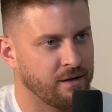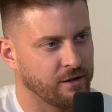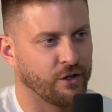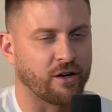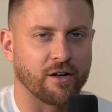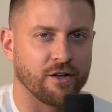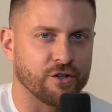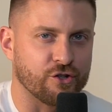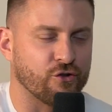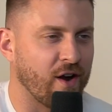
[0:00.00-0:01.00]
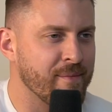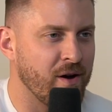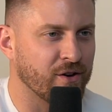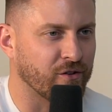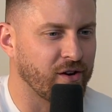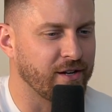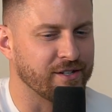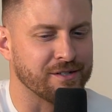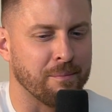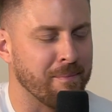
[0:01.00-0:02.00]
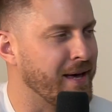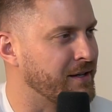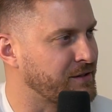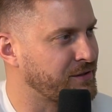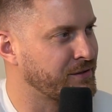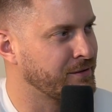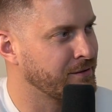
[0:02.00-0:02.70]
Look, Draymond Green is a menace.